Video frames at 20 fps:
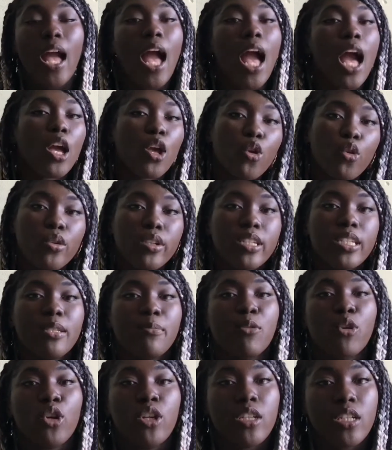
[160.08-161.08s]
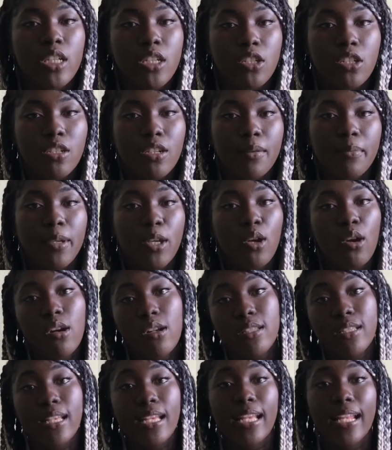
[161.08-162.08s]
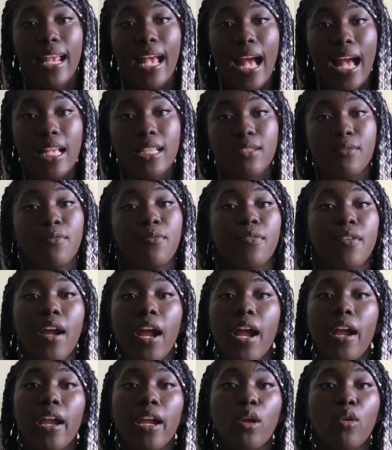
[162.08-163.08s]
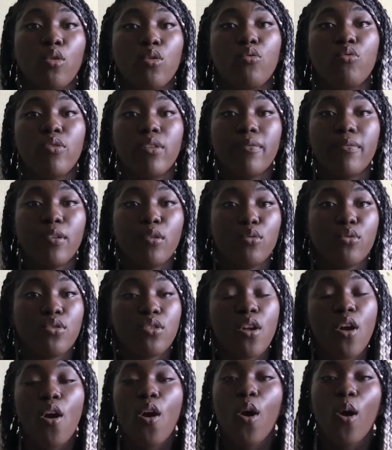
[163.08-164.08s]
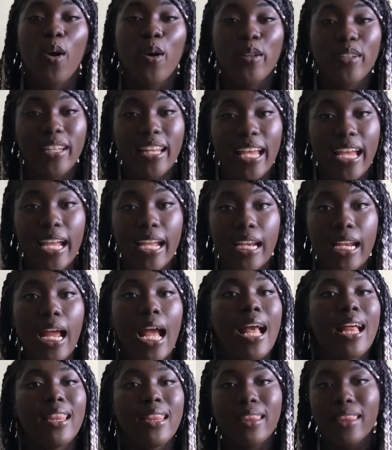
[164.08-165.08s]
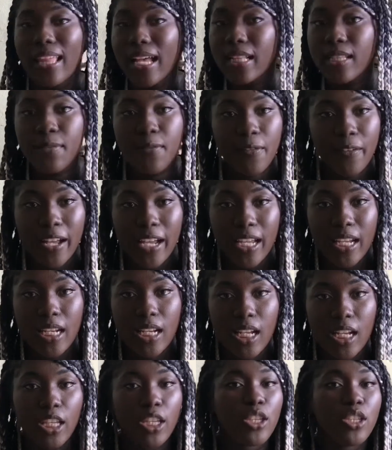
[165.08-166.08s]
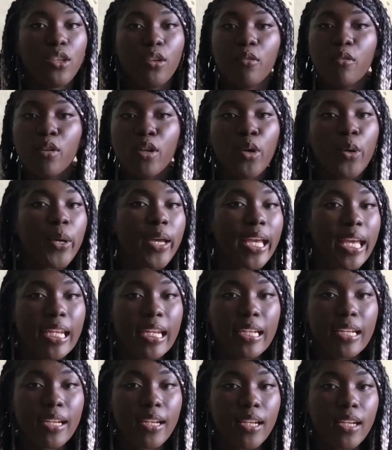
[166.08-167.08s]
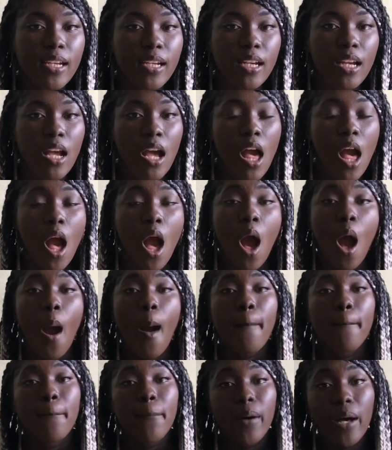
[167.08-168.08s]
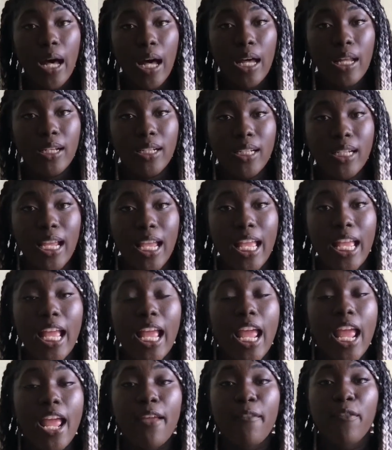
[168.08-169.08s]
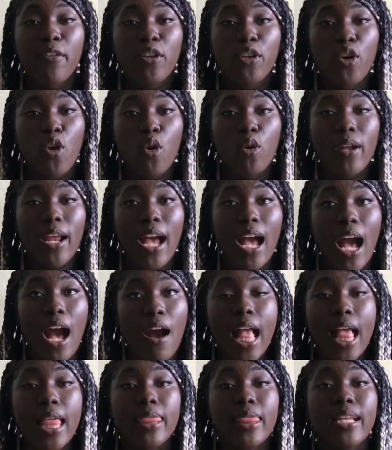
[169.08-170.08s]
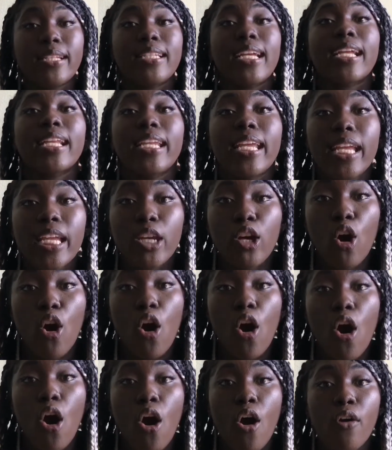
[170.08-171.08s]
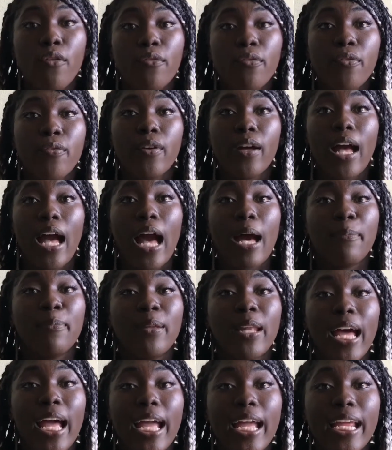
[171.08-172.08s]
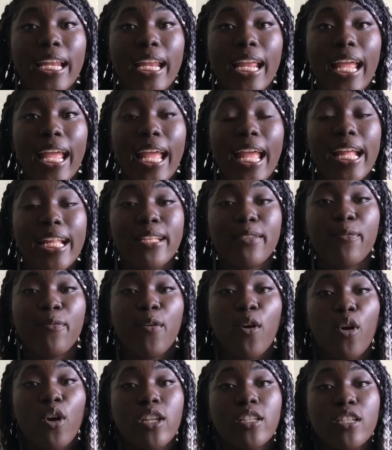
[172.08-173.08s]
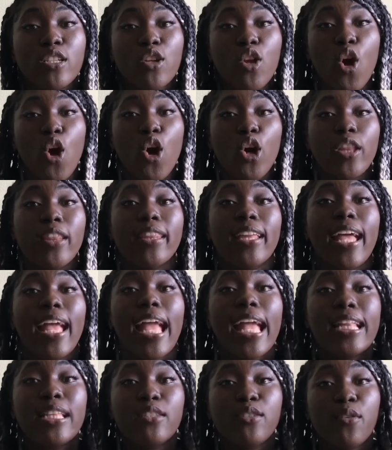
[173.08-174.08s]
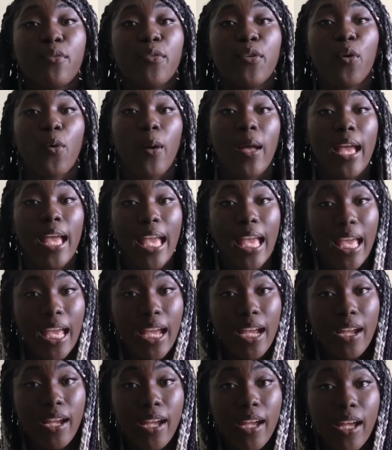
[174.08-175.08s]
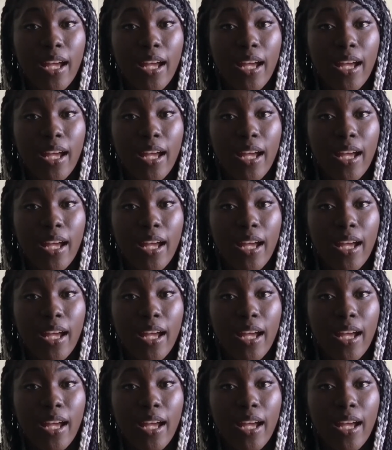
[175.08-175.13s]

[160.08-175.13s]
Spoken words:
a good deep conditioner because it has very good reviews online. That's fine. You could go get it. But if you don't have the technique of applying it, focusing on the ends of your hair,